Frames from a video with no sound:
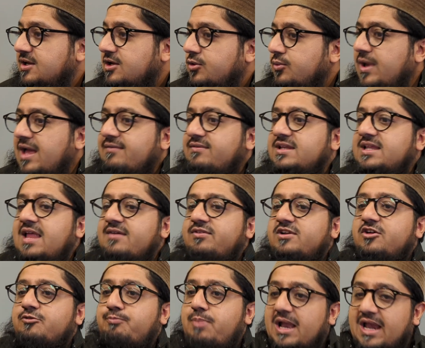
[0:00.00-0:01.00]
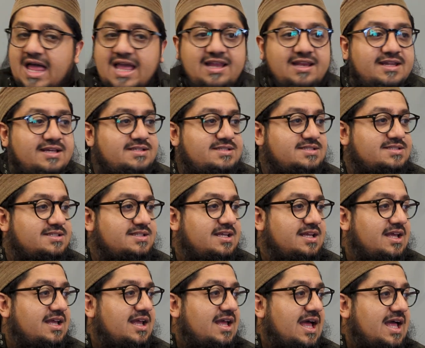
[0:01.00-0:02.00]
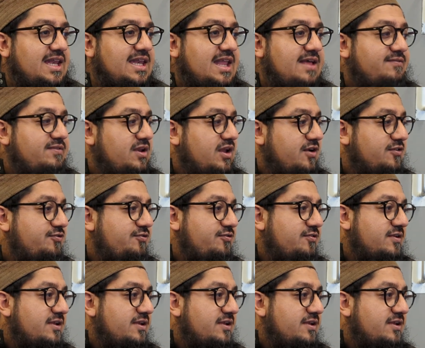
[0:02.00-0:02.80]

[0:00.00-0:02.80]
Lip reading: We have a level of politeness, a level of